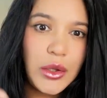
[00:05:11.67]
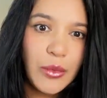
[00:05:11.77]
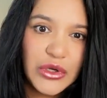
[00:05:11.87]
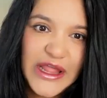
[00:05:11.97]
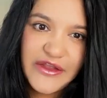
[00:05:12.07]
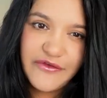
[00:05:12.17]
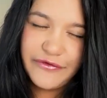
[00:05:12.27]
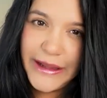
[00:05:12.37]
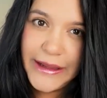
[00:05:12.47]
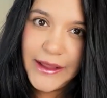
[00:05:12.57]
more like
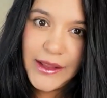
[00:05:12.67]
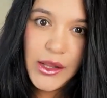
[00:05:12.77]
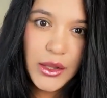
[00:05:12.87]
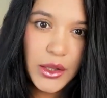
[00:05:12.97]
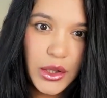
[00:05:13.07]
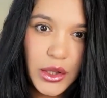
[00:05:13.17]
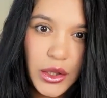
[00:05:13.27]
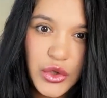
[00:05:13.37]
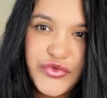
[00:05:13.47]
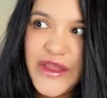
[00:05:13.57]
flaky.
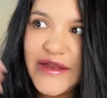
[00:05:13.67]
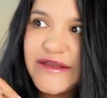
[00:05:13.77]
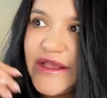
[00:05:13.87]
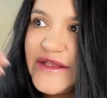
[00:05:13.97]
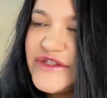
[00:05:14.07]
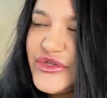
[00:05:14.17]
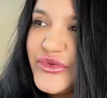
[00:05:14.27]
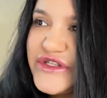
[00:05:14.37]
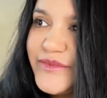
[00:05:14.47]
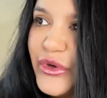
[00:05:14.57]
You take days to
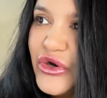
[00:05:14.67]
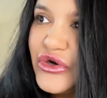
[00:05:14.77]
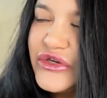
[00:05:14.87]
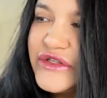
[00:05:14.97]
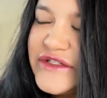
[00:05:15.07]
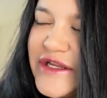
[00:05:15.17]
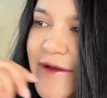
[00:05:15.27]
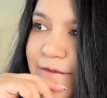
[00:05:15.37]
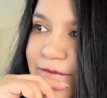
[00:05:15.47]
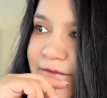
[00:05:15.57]
respond.
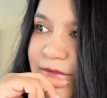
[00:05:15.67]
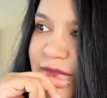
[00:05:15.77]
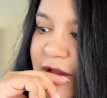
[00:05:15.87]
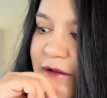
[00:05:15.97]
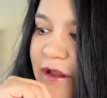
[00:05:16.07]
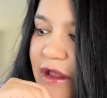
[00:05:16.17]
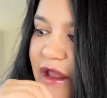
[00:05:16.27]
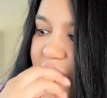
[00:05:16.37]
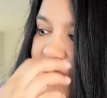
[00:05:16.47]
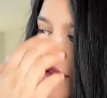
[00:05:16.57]

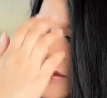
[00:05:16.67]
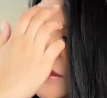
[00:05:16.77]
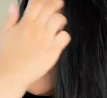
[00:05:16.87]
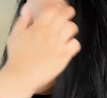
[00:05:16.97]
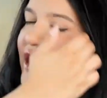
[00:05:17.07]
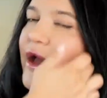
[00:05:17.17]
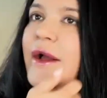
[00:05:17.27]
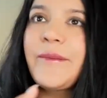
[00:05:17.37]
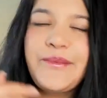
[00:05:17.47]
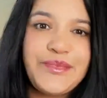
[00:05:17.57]
In the
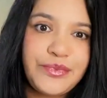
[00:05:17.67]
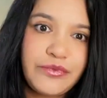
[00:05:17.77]
um,